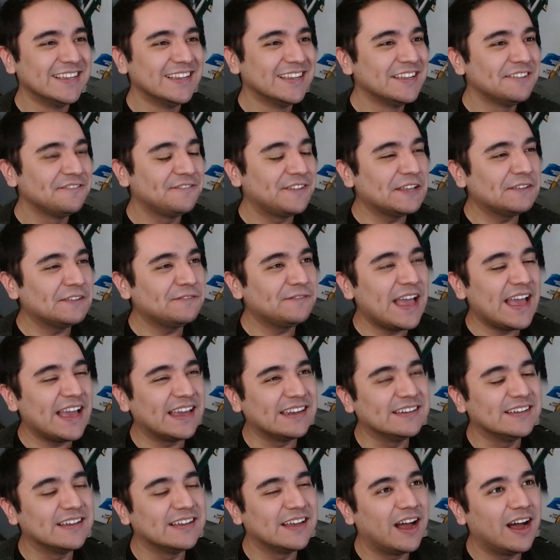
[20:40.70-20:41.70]
Big
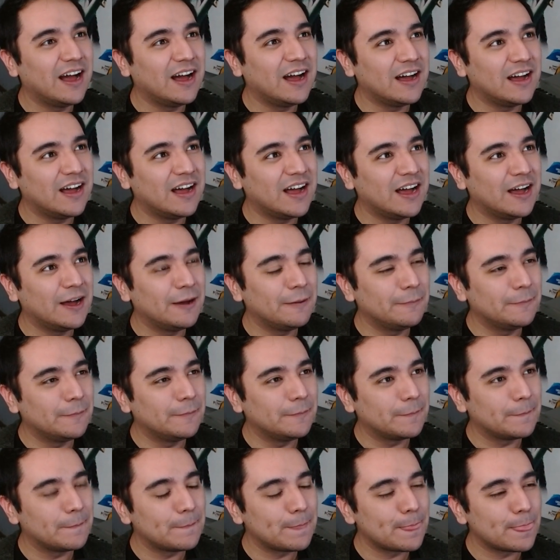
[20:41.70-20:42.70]
fan.
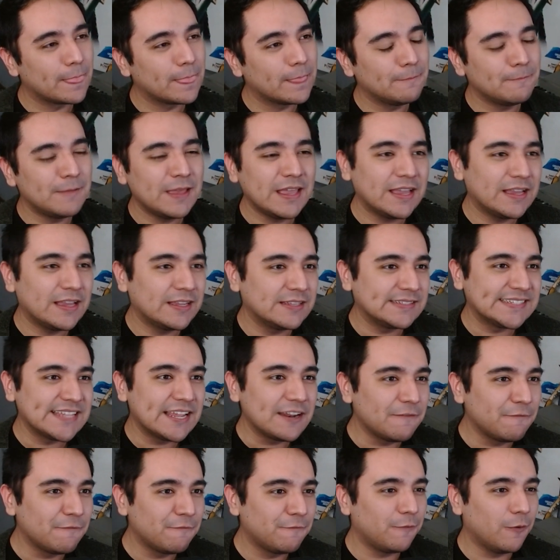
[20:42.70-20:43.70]
Man, is
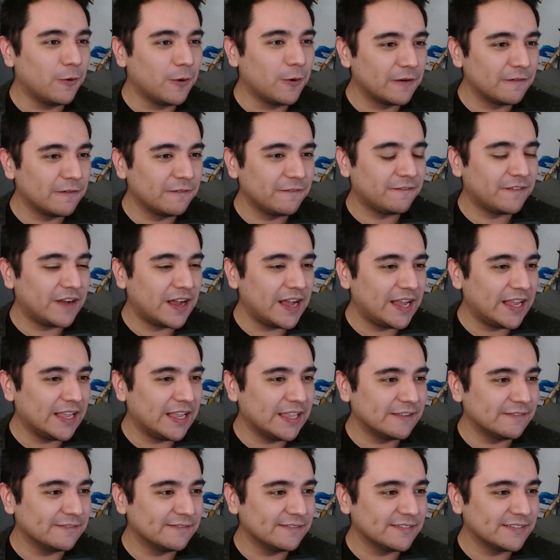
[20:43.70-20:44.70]
that a 4 or
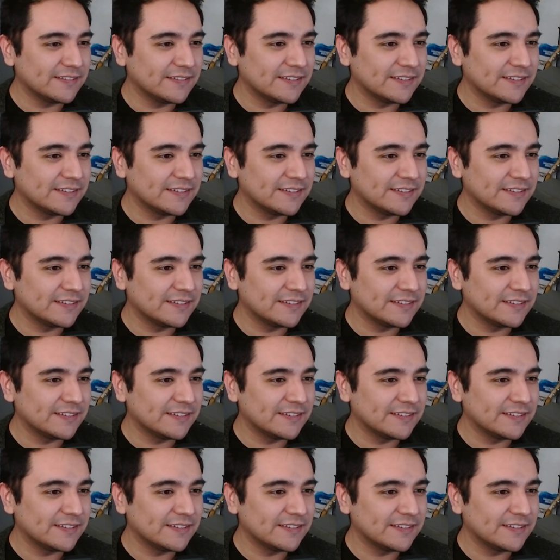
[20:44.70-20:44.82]
5?